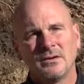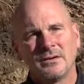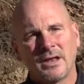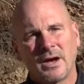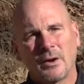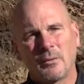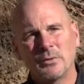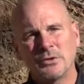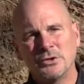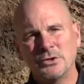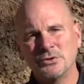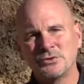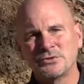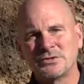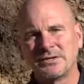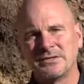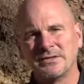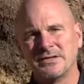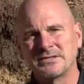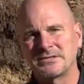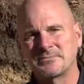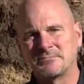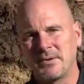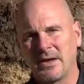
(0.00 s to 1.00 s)
Now, when using
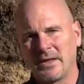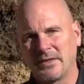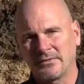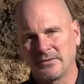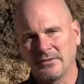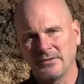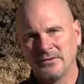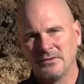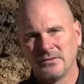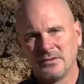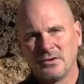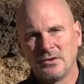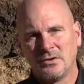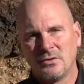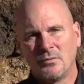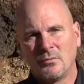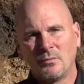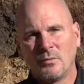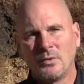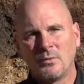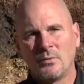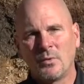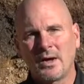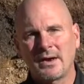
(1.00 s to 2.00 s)
this method,
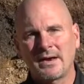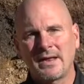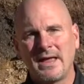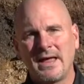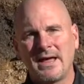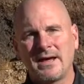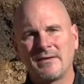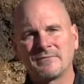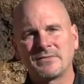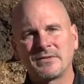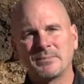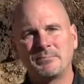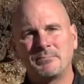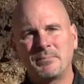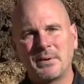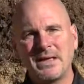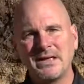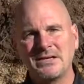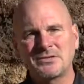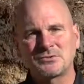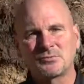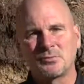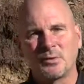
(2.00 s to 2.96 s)
we want to have the base